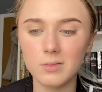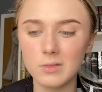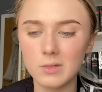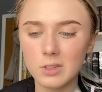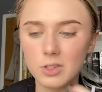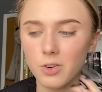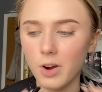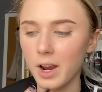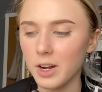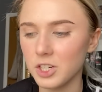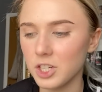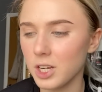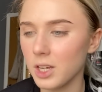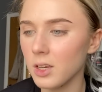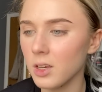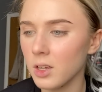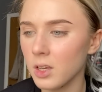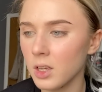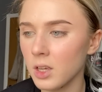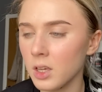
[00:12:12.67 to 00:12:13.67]

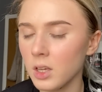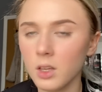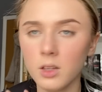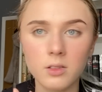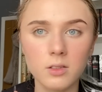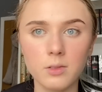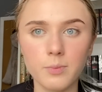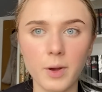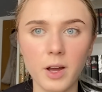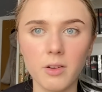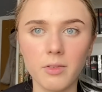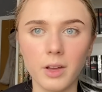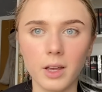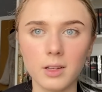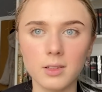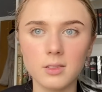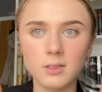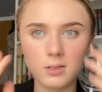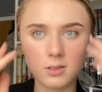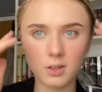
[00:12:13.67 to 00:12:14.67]
scratchy. It's
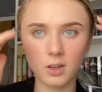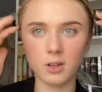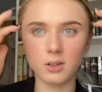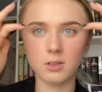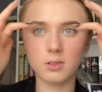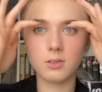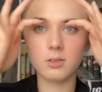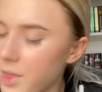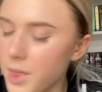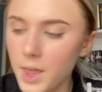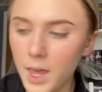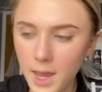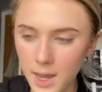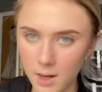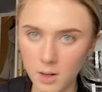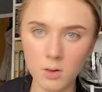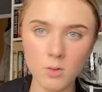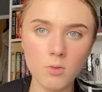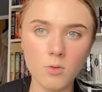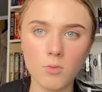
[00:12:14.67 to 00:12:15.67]
perfect, it's good.
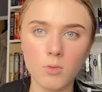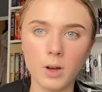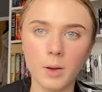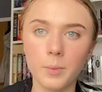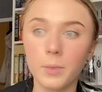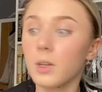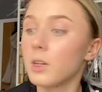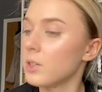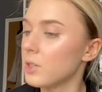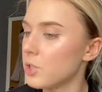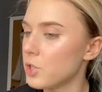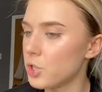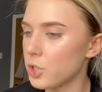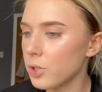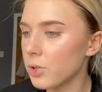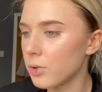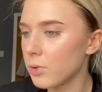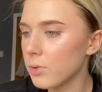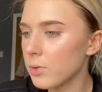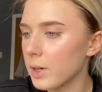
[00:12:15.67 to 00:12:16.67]
Then what I'm gonna
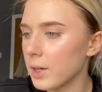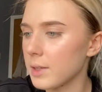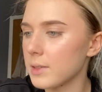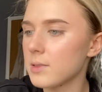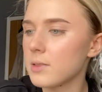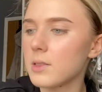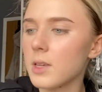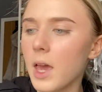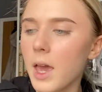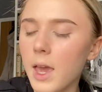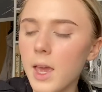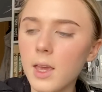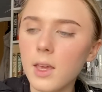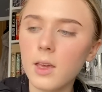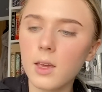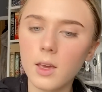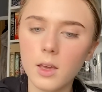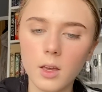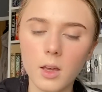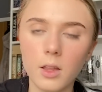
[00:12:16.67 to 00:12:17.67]
do is
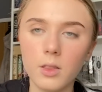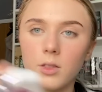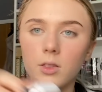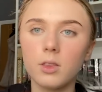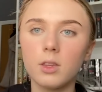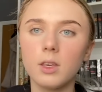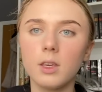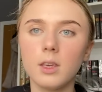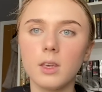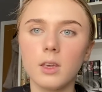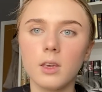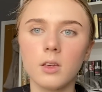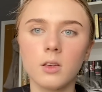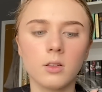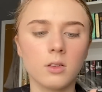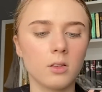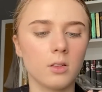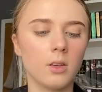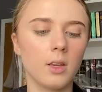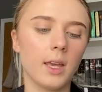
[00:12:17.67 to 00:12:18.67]
take the
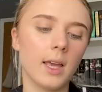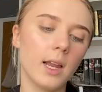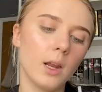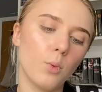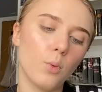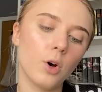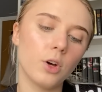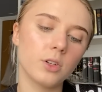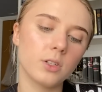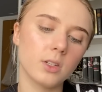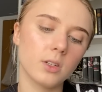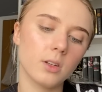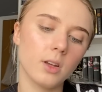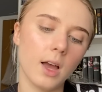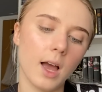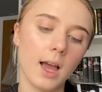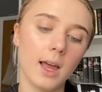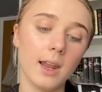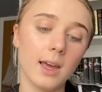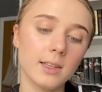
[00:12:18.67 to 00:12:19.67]
Kilowatt
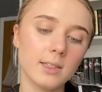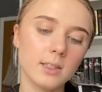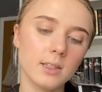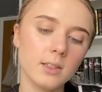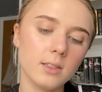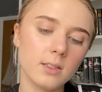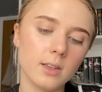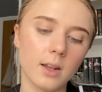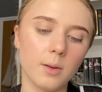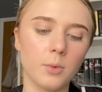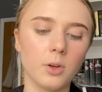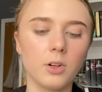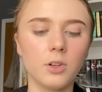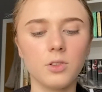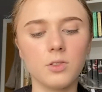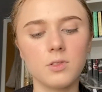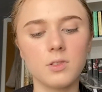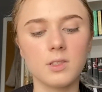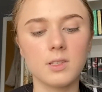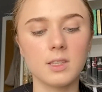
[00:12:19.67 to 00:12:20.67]
highlighters, and I'm going to
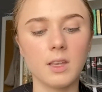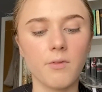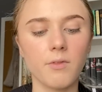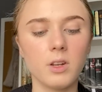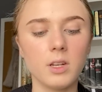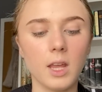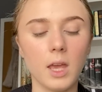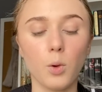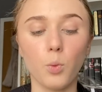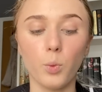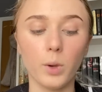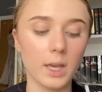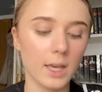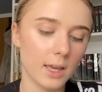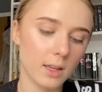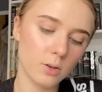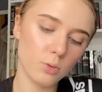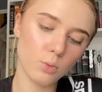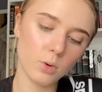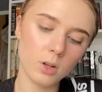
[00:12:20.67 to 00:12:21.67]
use the 7-day
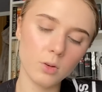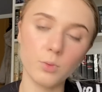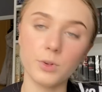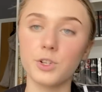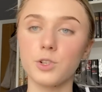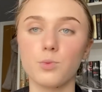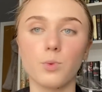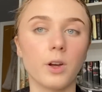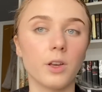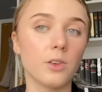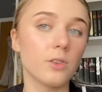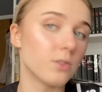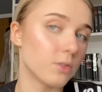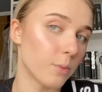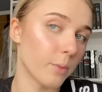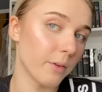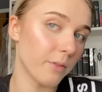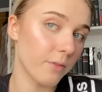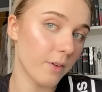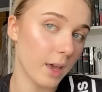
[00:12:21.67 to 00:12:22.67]
weekend one, which is what I used
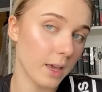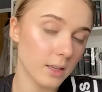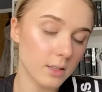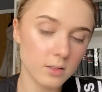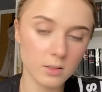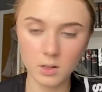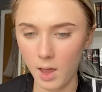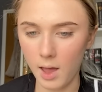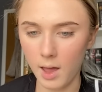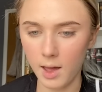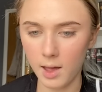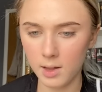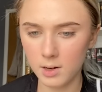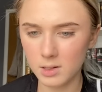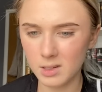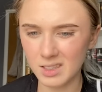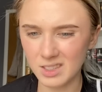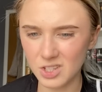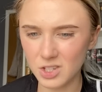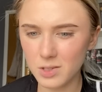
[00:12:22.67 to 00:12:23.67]
on my face,
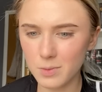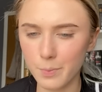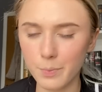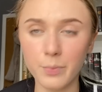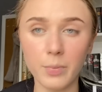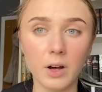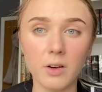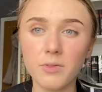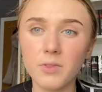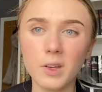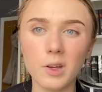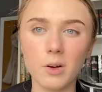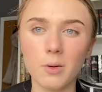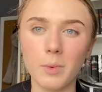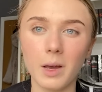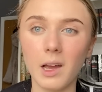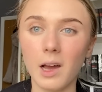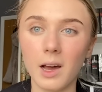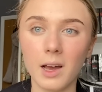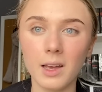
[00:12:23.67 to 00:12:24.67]
and just buff it on
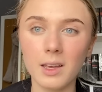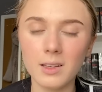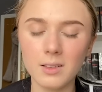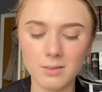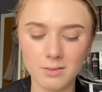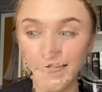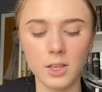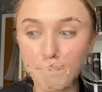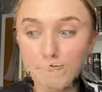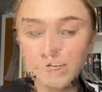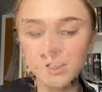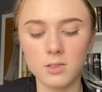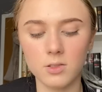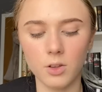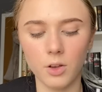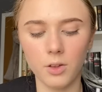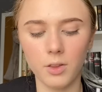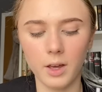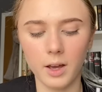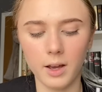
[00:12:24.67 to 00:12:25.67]
my eye. And you guys
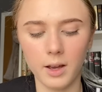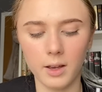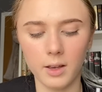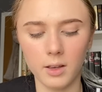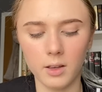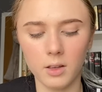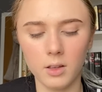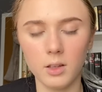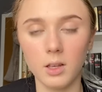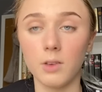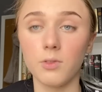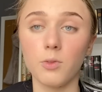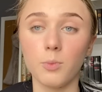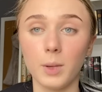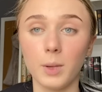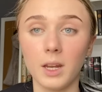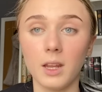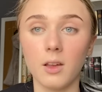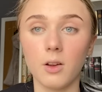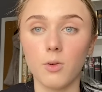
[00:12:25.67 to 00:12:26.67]
know that if you've
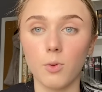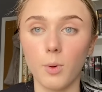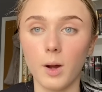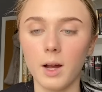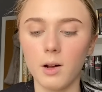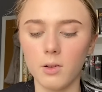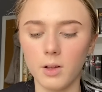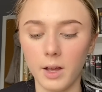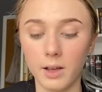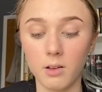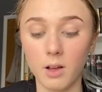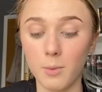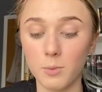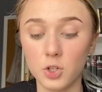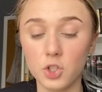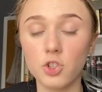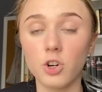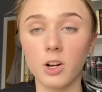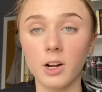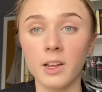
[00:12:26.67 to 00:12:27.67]
been here a while, I'm
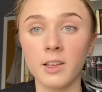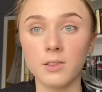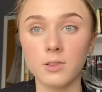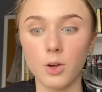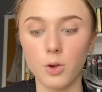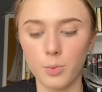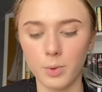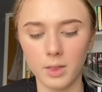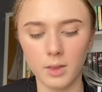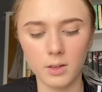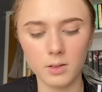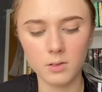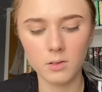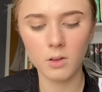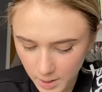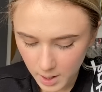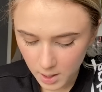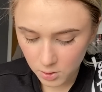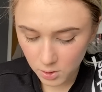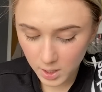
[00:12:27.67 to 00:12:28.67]
struggling to open this.
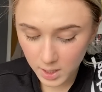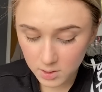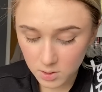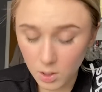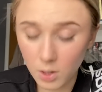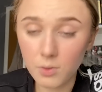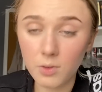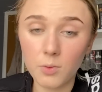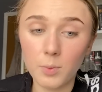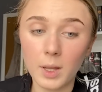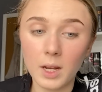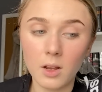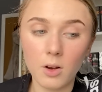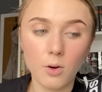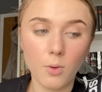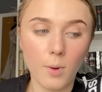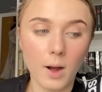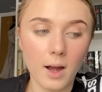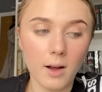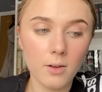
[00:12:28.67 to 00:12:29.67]
And you guys know if you've been here
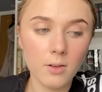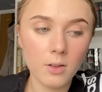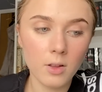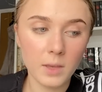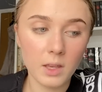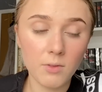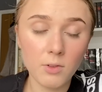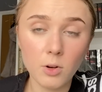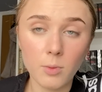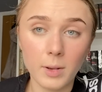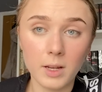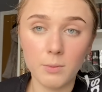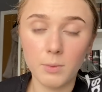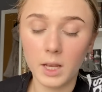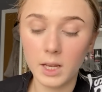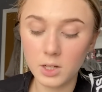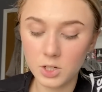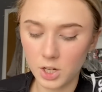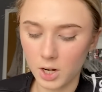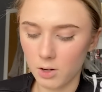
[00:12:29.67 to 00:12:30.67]
a while, even on my
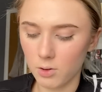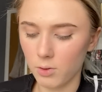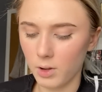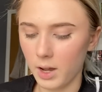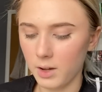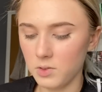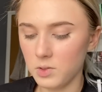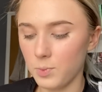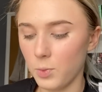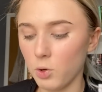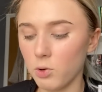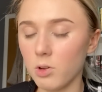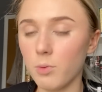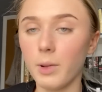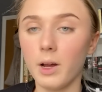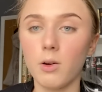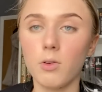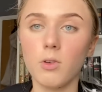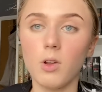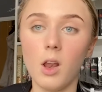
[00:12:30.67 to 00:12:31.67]
main channel, I've spoken
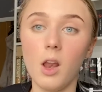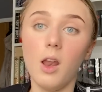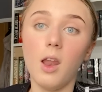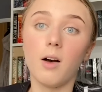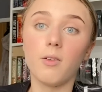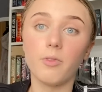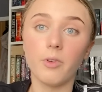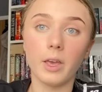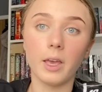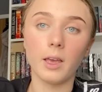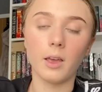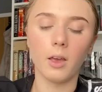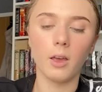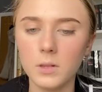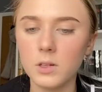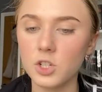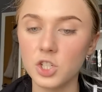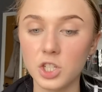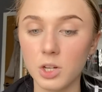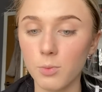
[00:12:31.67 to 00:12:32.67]
about loving
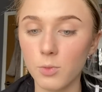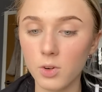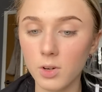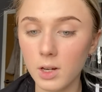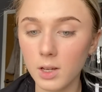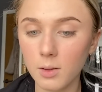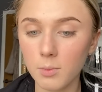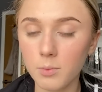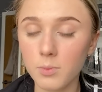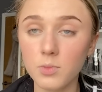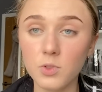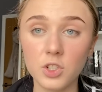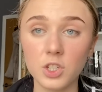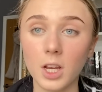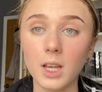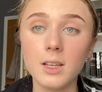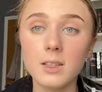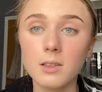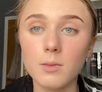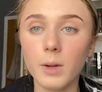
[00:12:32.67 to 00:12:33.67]
shimmery
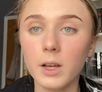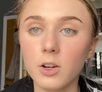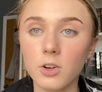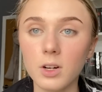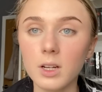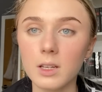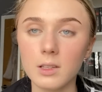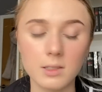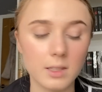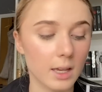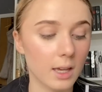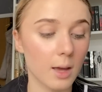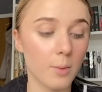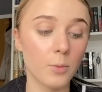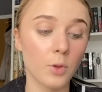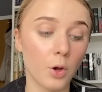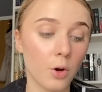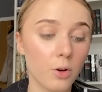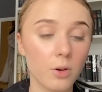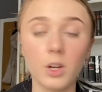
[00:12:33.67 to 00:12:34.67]
shades in my crease. Like I'm
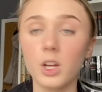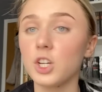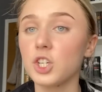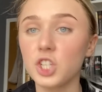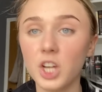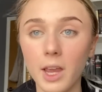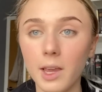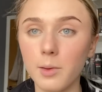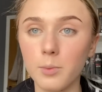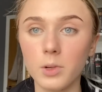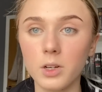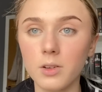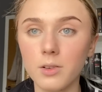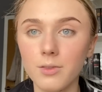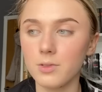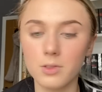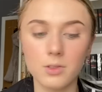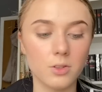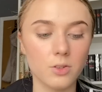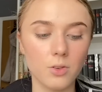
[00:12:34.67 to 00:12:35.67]
not ashamed
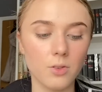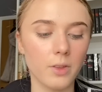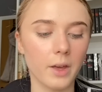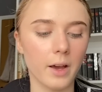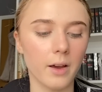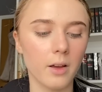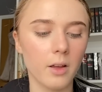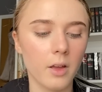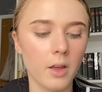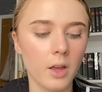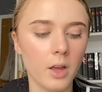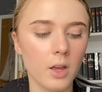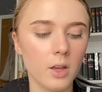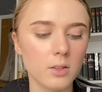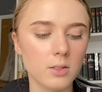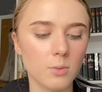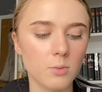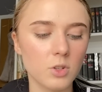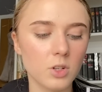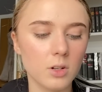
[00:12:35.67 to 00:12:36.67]
to do that.
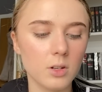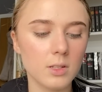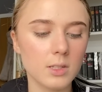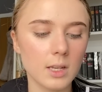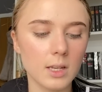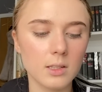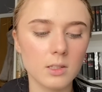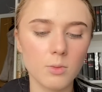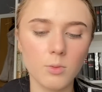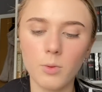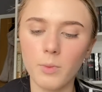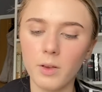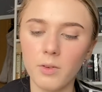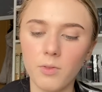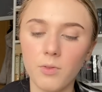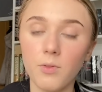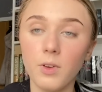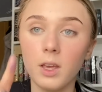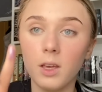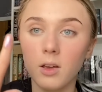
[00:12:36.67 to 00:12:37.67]
So I'm just going to take some on my
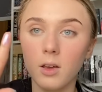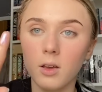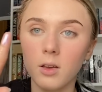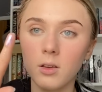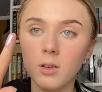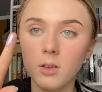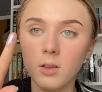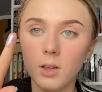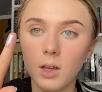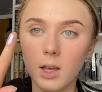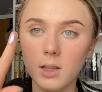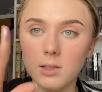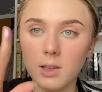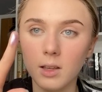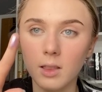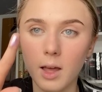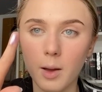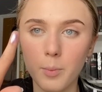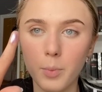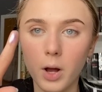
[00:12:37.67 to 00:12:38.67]
finger. It's
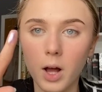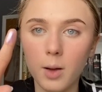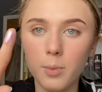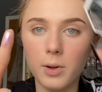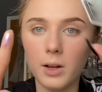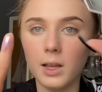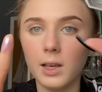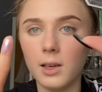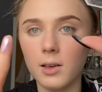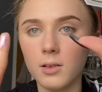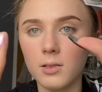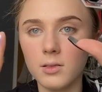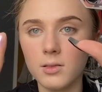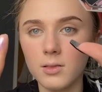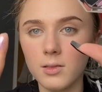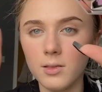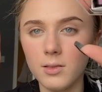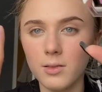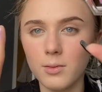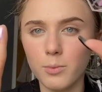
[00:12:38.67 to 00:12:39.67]
like that purpley,
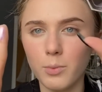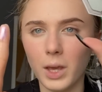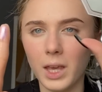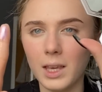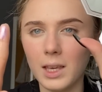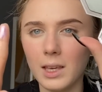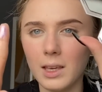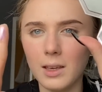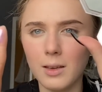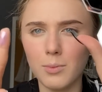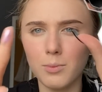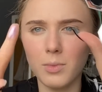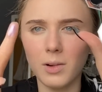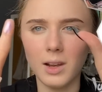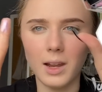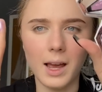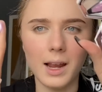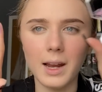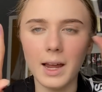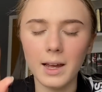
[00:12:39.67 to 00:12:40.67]
pinky
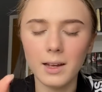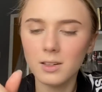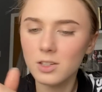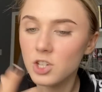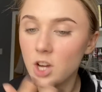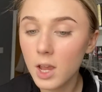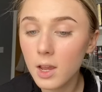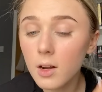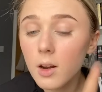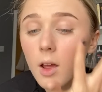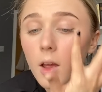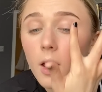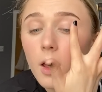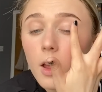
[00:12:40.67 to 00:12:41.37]
lilac shade,